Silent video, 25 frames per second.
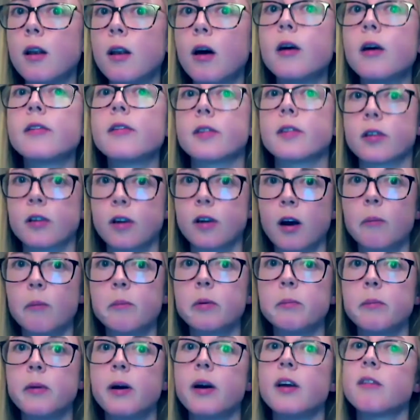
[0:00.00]
lost or
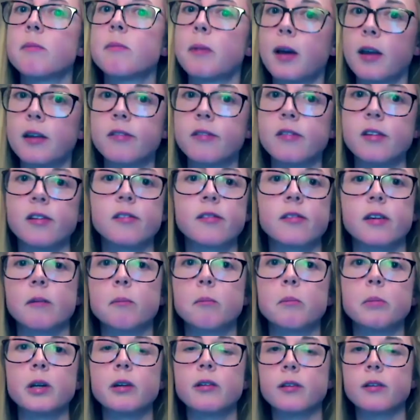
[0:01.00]
compromised by
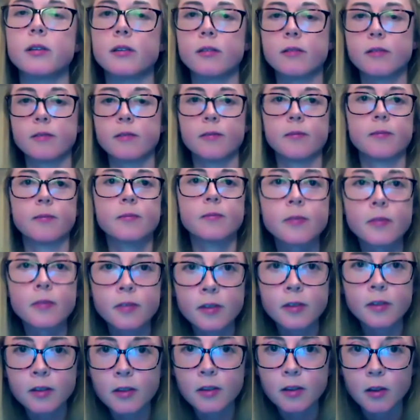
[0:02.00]
assisting Britain.
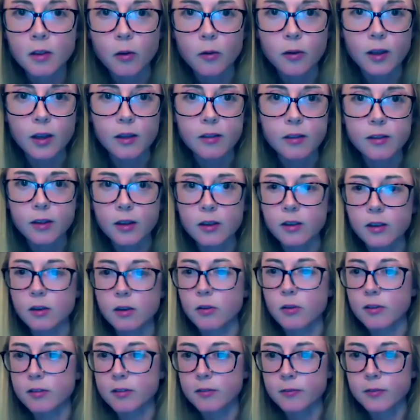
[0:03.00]
Okay, thank you,
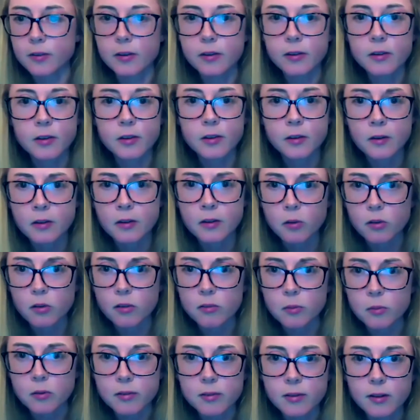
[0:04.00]
Christopher.
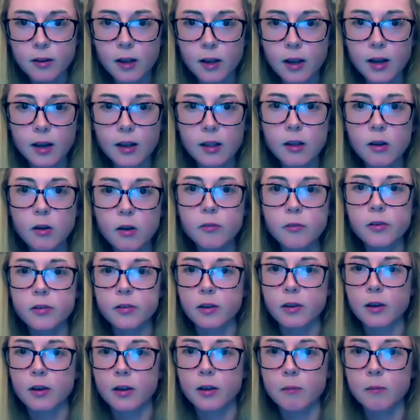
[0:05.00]
Those were slightly over
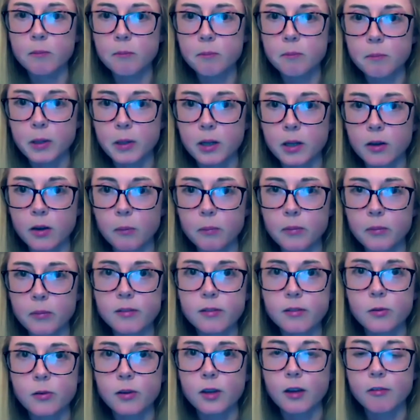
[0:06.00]
time, but I hope
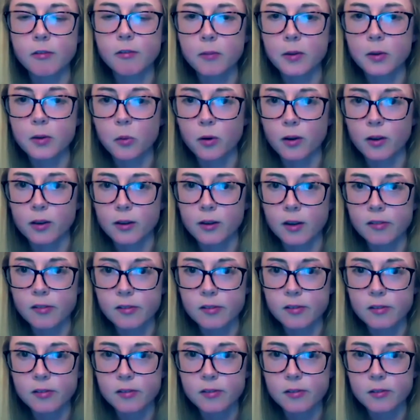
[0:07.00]
that's okay from the
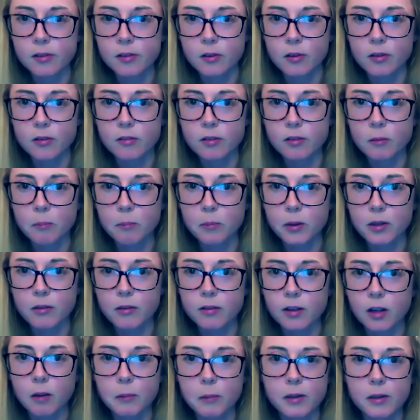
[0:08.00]
organisers. You can jump in
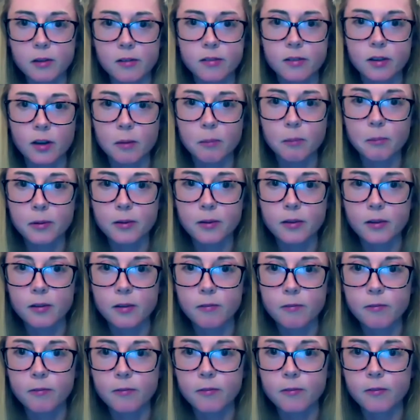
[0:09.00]
and tell me to stop
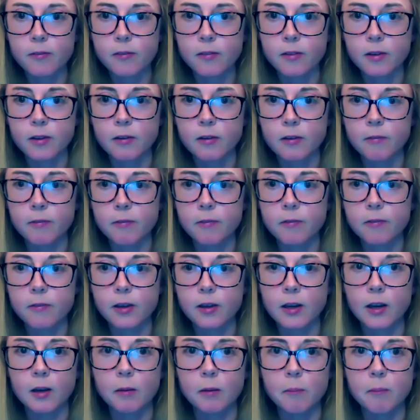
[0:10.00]
if
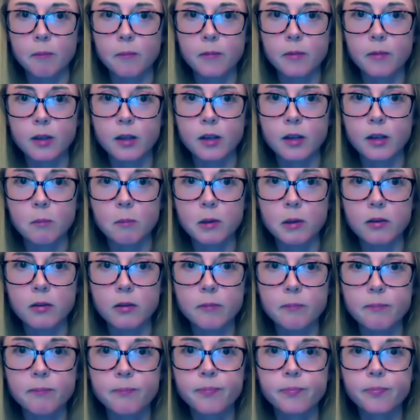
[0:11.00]
you need
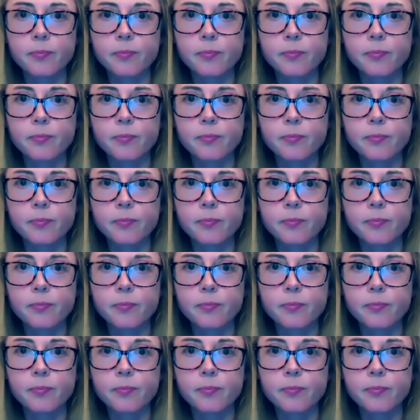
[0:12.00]
me